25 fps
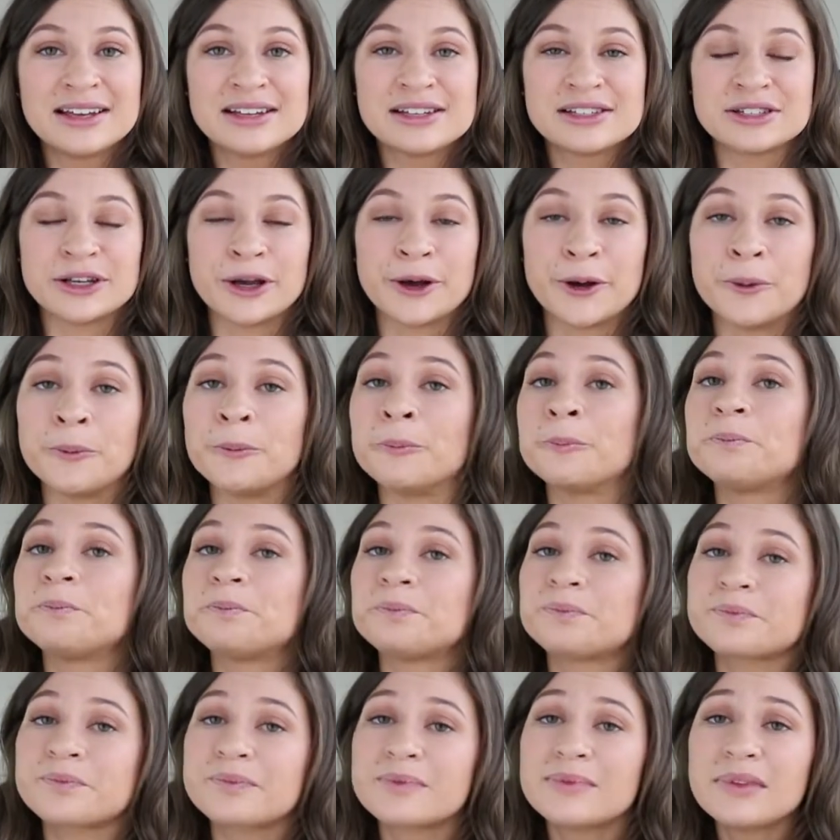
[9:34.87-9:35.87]
So
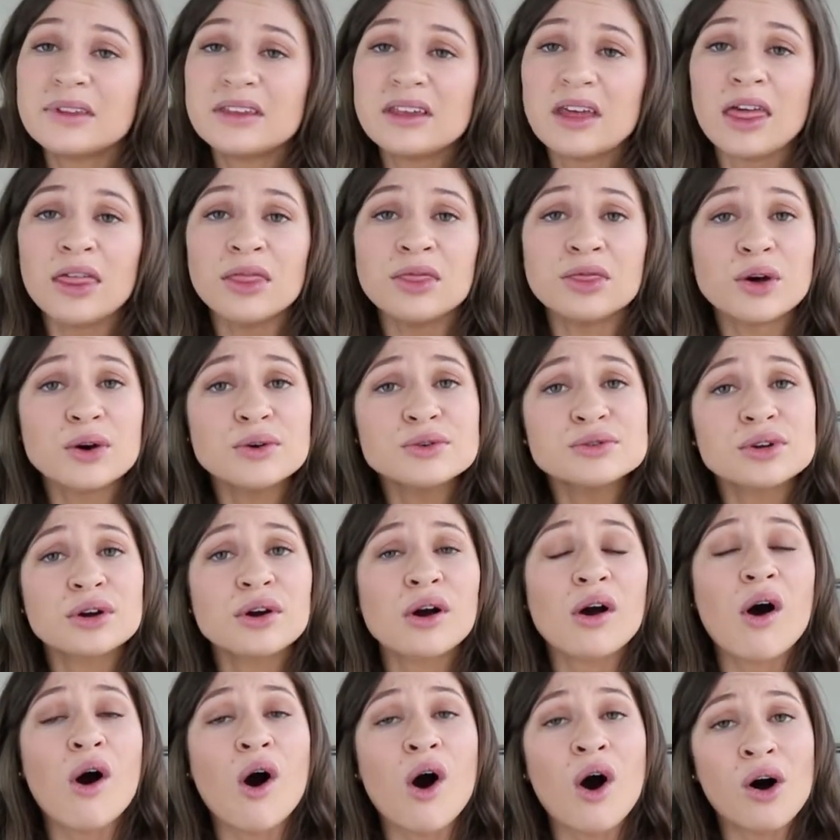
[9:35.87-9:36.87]
those
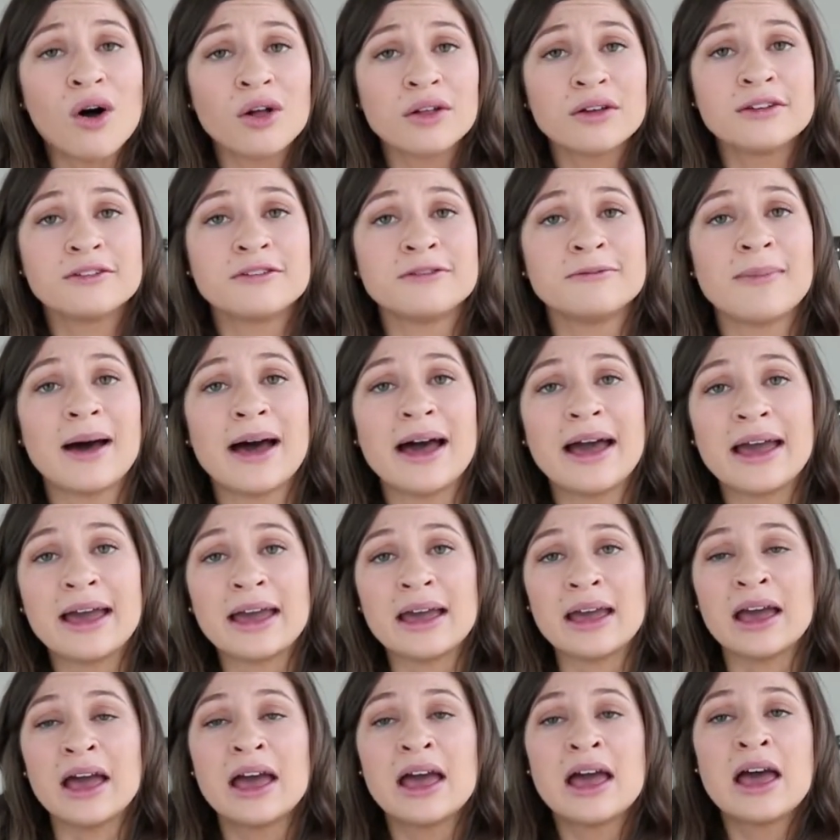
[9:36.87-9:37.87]
are all of
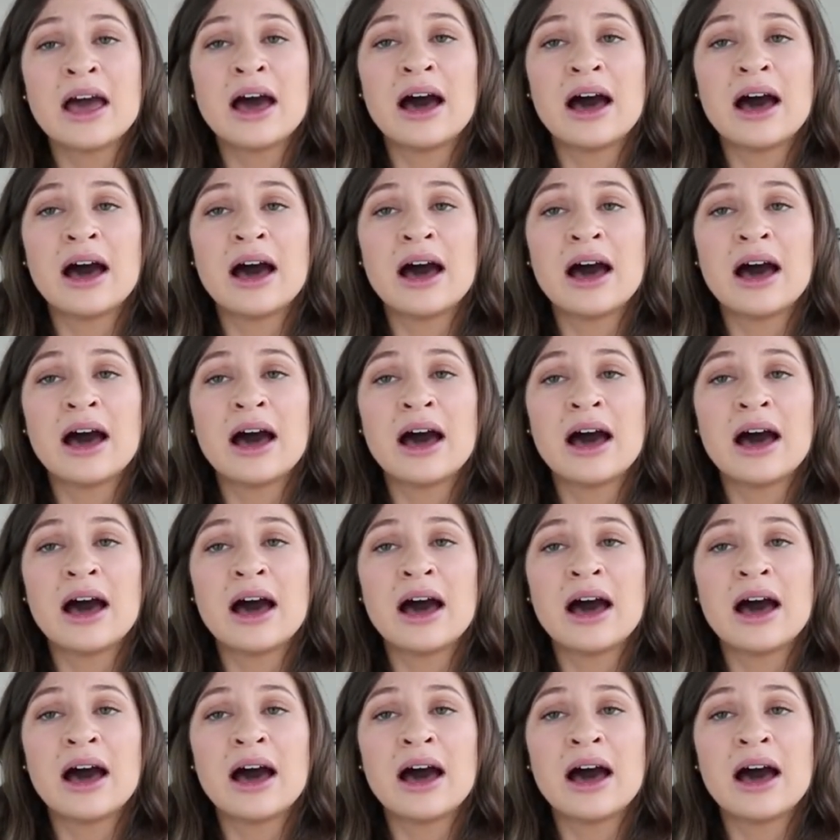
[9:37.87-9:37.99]
my